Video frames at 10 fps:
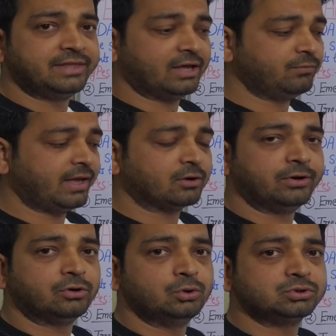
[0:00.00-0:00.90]
there we are
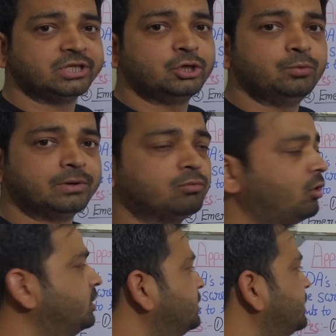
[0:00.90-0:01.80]
going to use the human
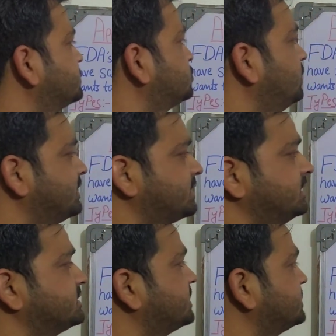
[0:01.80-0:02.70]
volunteers. So let's
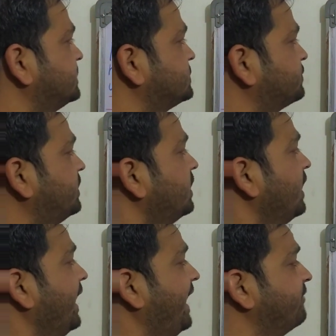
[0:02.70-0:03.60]
discuss this one.
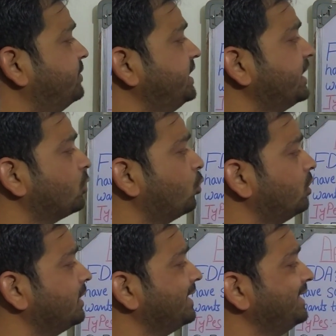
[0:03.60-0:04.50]
FDA role
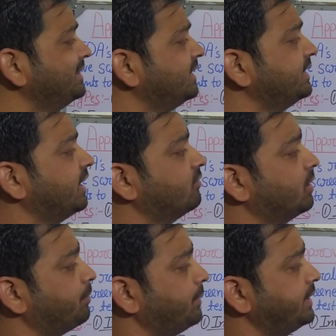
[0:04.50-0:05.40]
in the
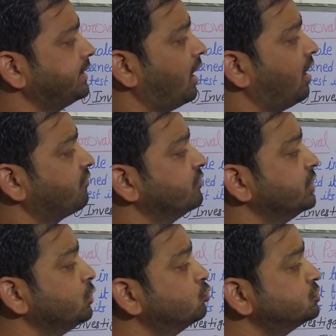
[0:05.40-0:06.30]
development of
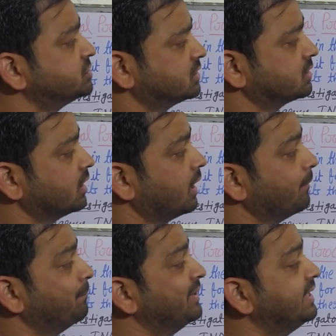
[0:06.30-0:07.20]
new drug
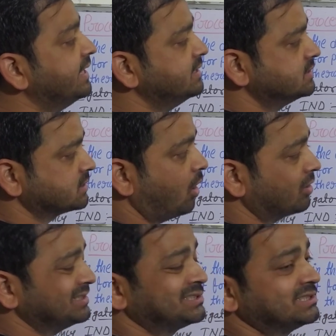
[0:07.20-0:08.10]
begins
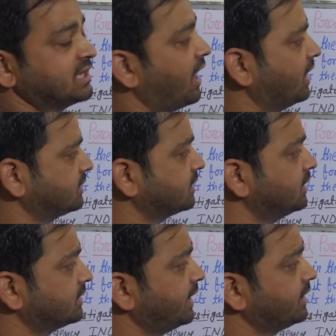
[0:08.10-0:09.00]
or start,
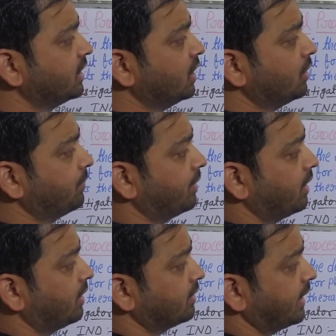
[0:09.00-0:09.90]
right?
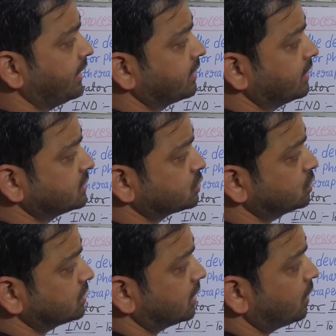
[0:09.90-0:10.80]

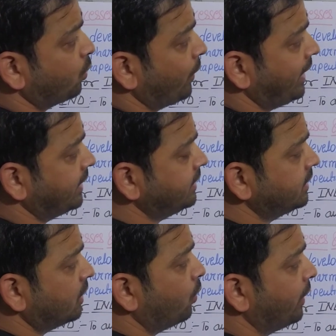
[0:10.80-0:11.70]
So
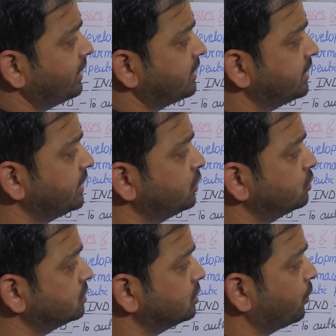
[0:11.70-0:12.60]
when
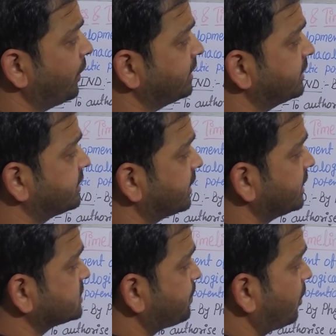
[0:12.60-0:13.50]
the drug
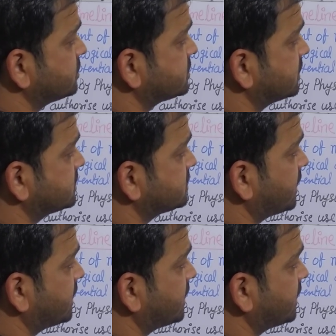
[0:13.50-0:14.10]
sponsor